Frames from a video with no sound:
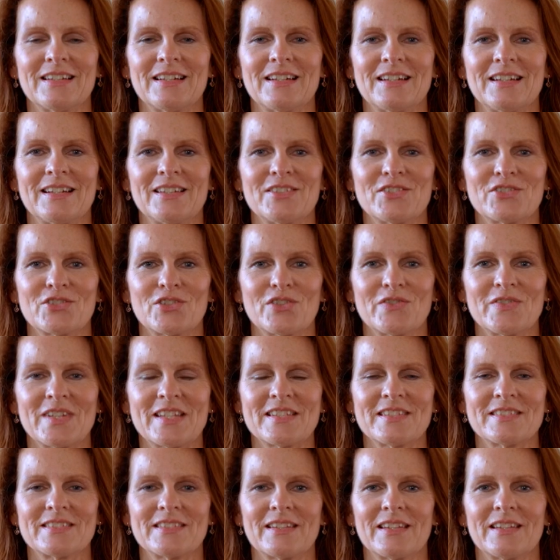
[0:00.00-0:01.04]
I served
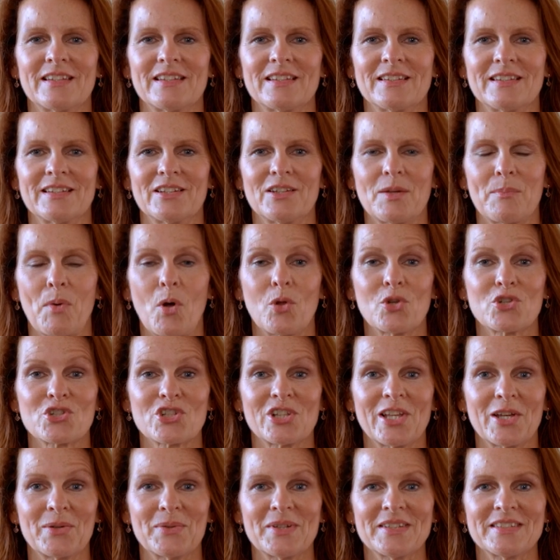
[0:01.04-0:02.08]
as a
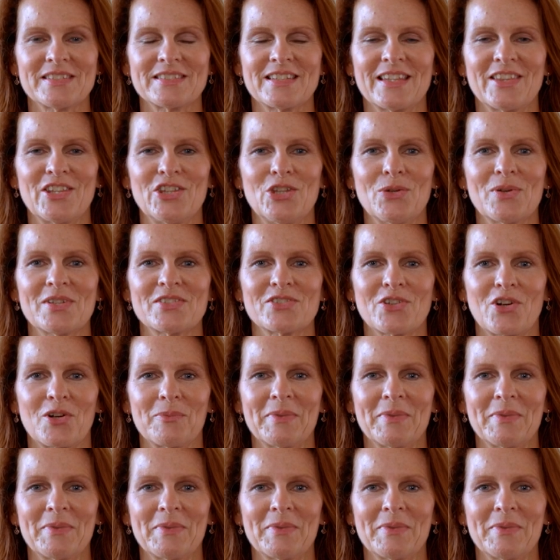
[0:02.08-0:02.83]
Polish linguist in the U.S.